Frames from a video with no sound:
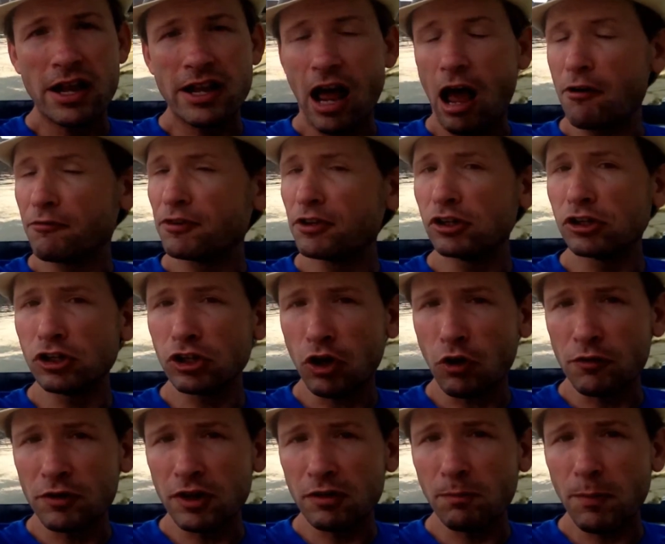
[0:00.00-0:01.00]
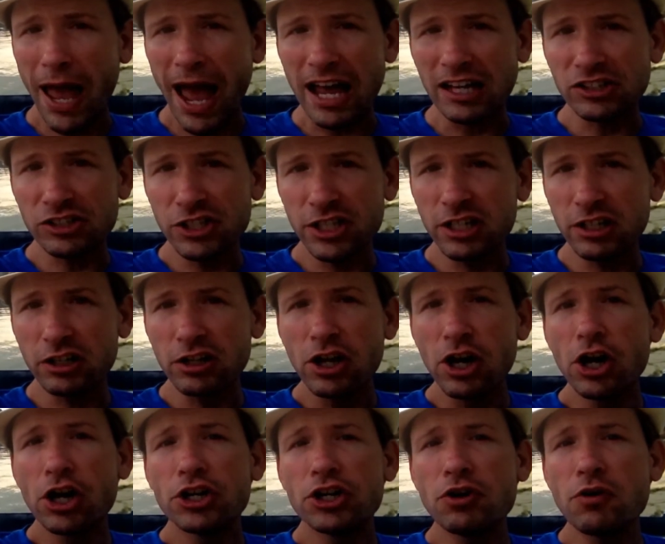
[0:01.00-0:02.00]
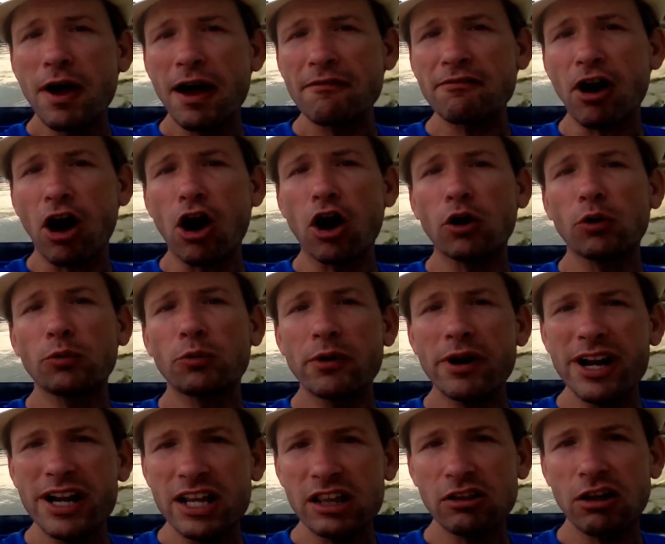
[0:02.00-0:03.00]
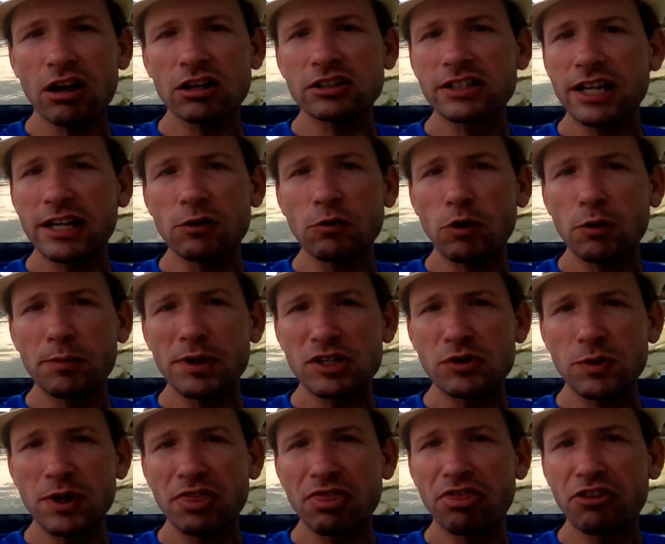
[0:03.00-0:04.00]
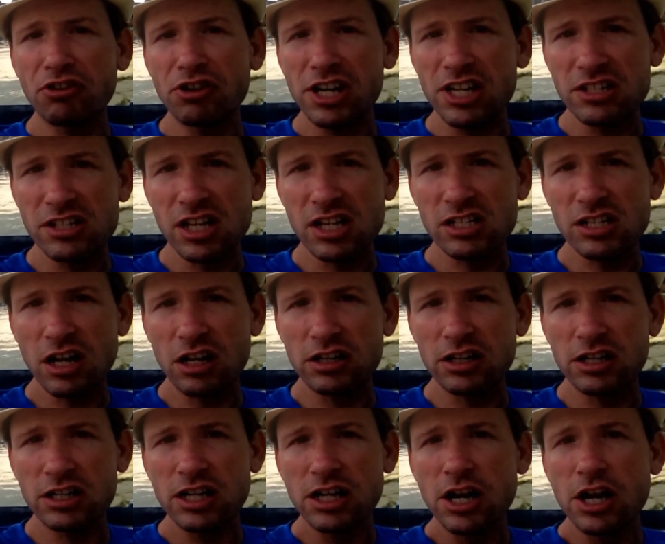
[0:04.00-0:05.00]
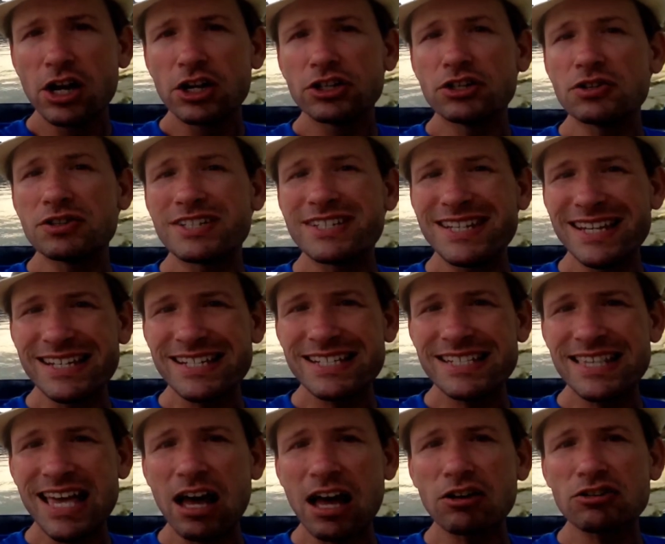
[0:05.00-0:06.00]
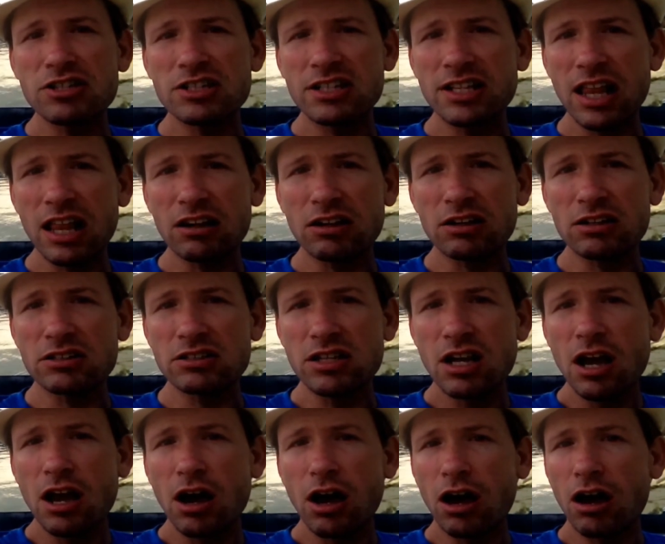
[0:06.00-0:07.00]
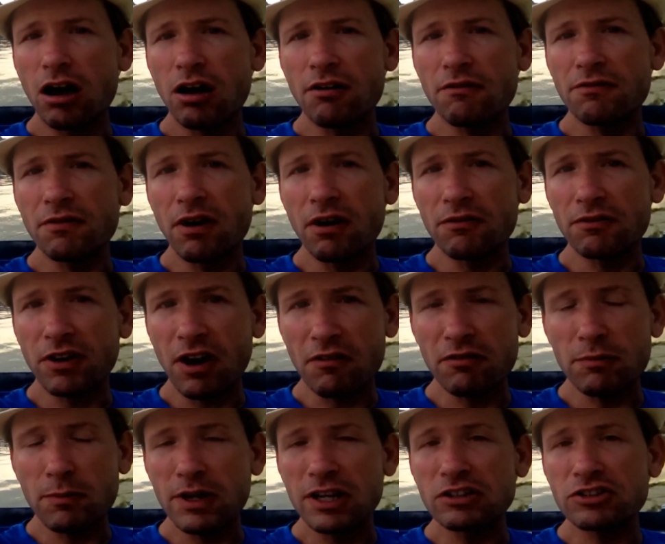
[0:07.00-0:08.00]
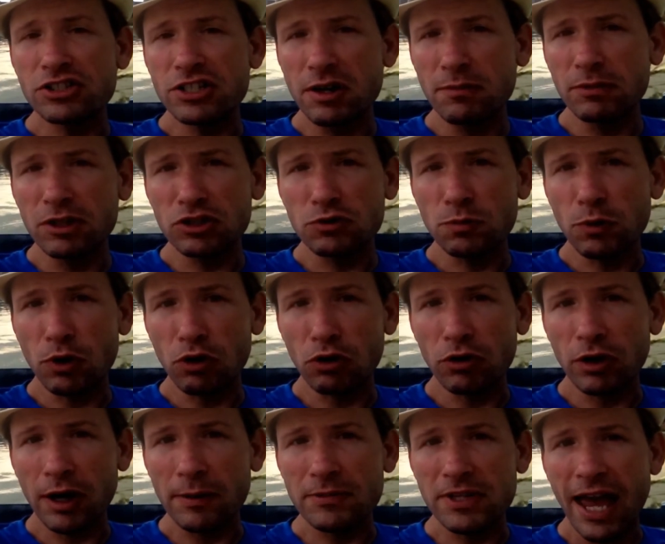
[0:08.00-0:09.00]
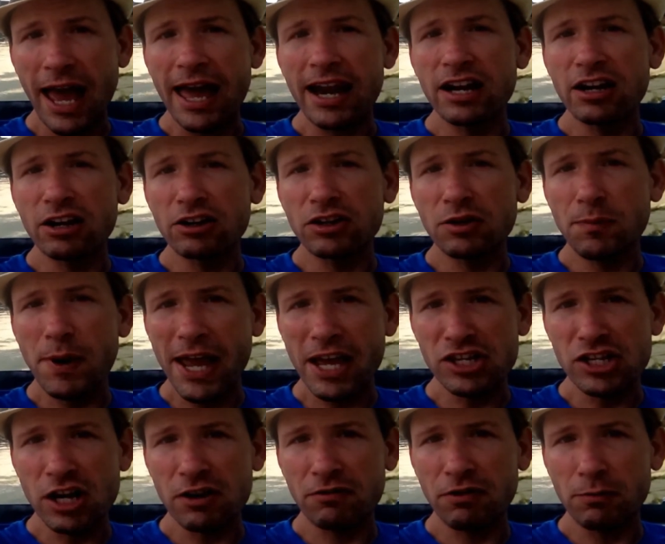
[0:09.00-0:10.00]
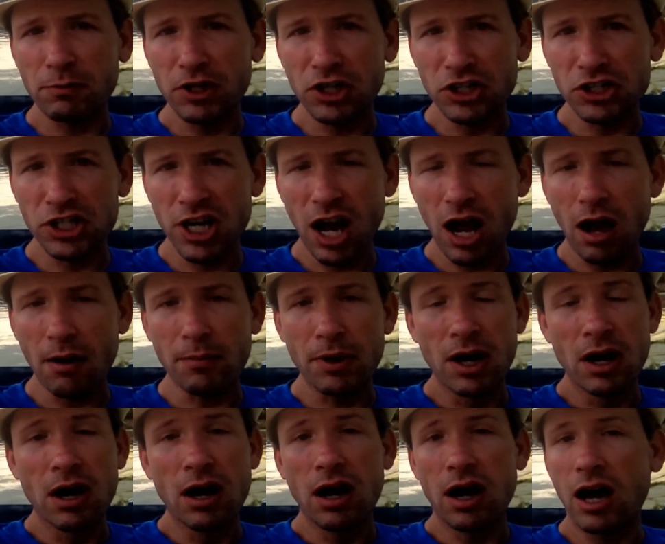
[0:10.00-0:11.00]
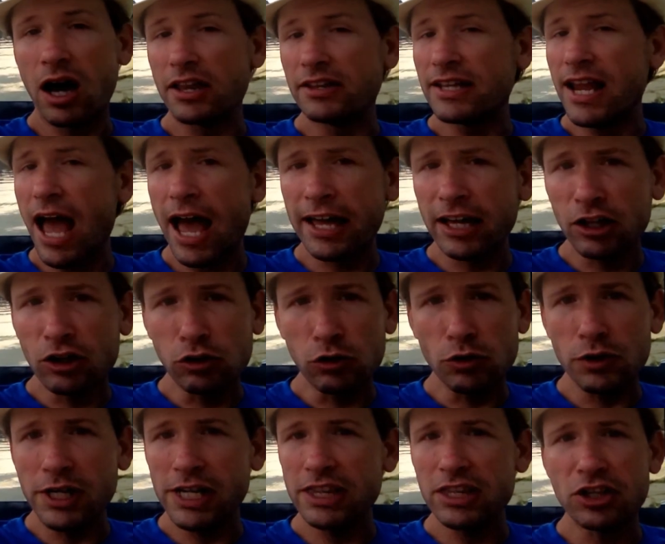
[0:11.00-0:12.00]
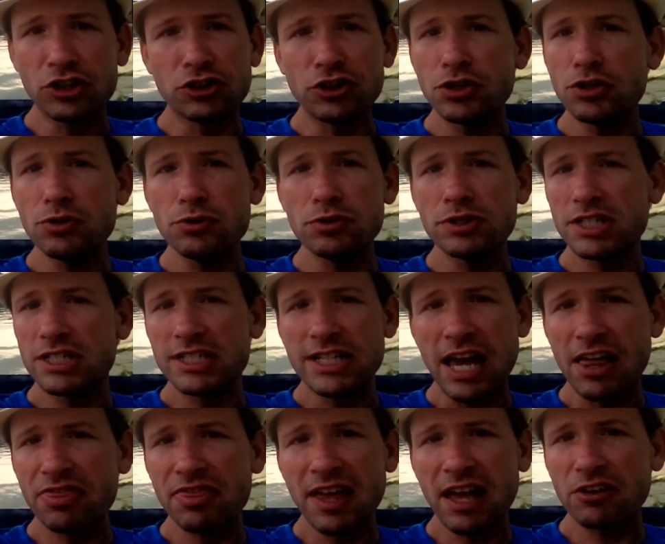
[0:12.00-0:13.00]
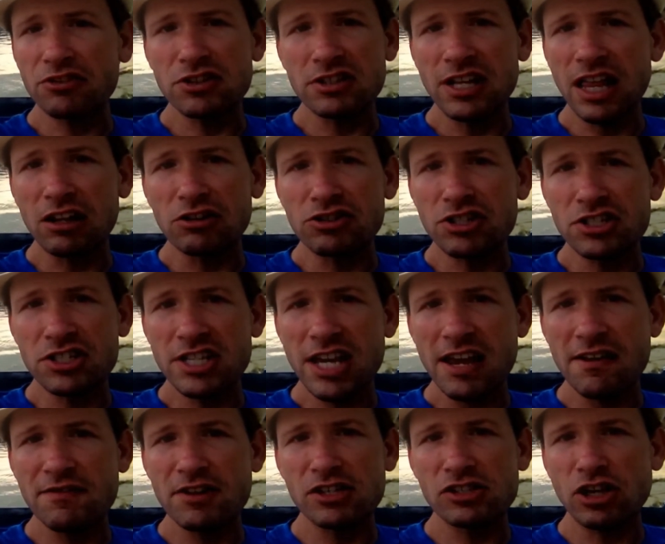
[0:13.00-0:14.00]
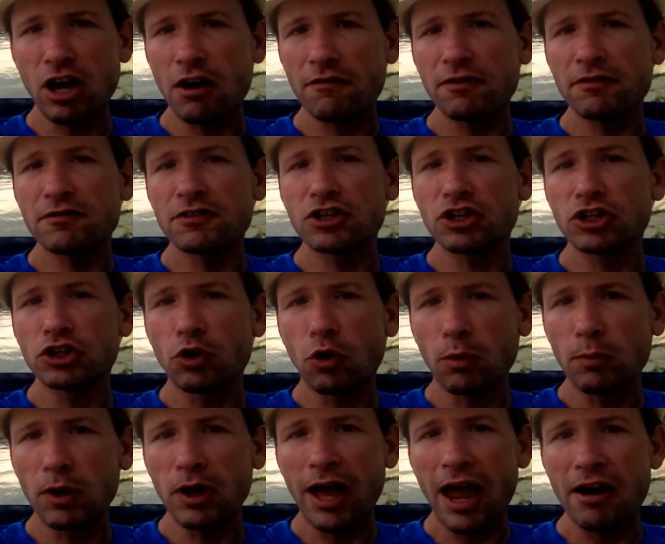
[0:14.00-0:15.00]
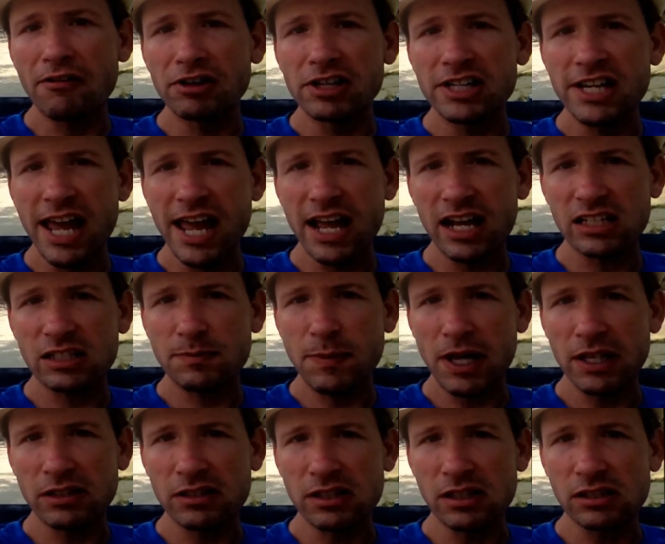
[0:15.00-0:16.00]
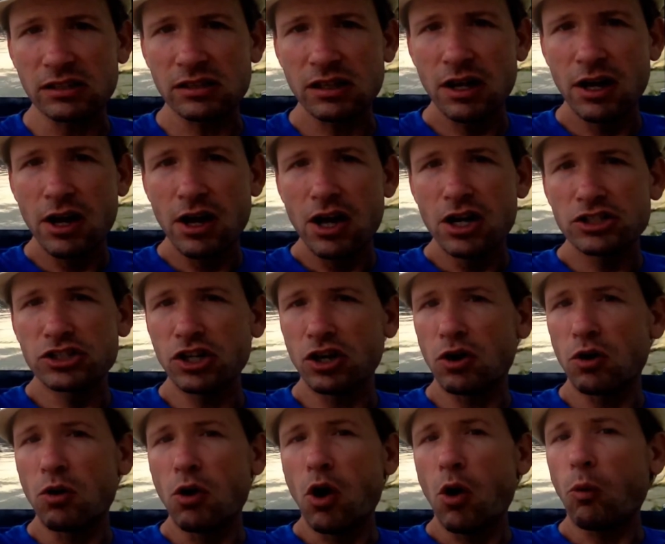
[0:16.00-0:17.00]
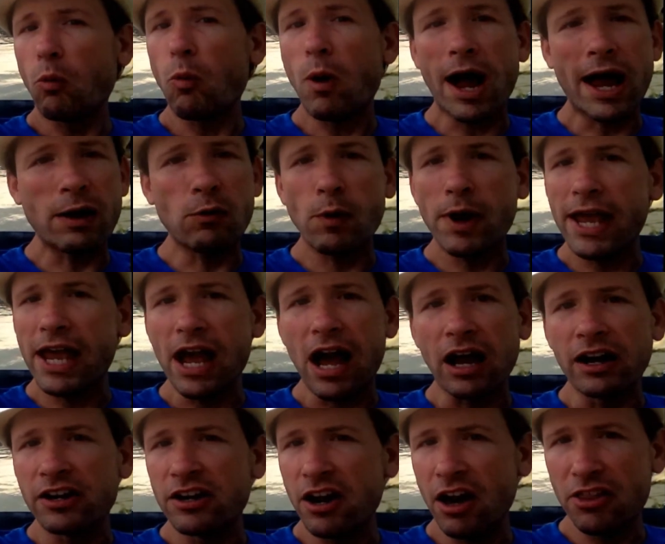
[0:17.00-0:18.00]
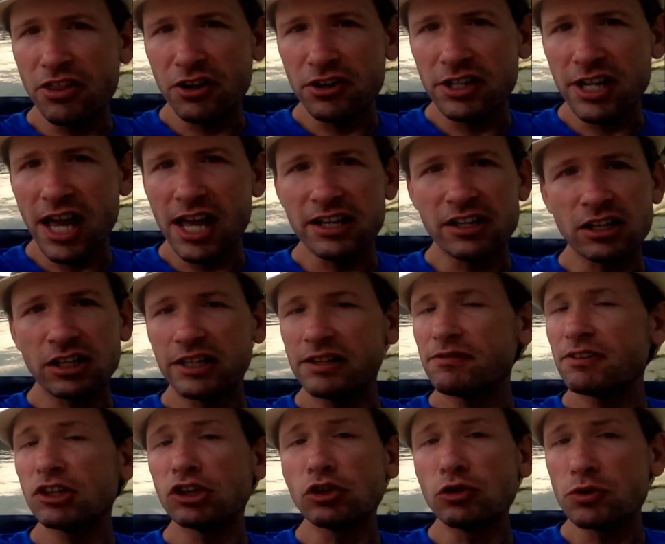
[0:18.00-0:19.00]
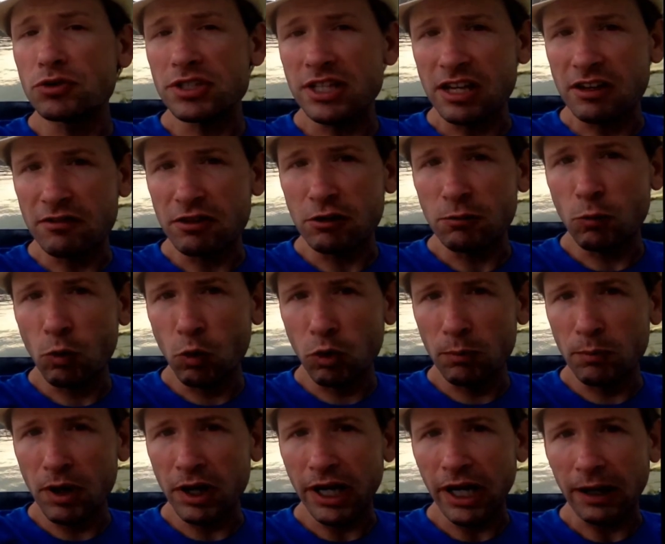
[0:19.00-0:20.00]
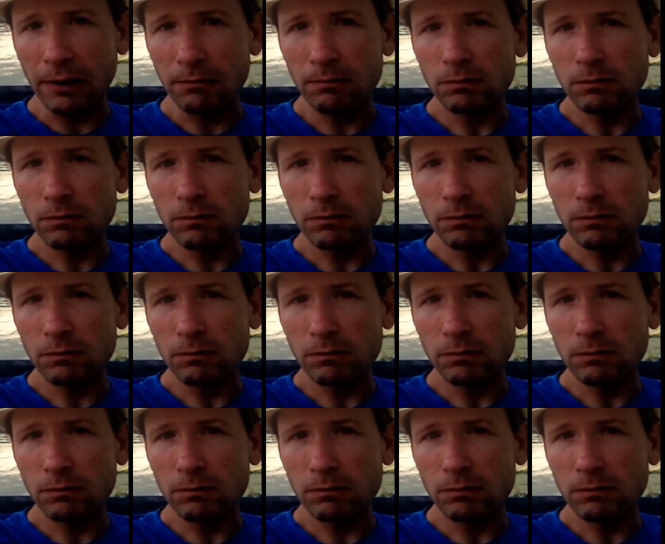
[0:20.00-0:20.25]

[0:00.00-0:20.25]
Now, if you look over the past year, you have already lost anywhere between $3,600 to $6,000 of, of governmental stimulus programs added on the paycheck from your job, uh, not including the two to $10,000 in savings off of your normal everyday expenses. So, why wait another day to even lose even more money?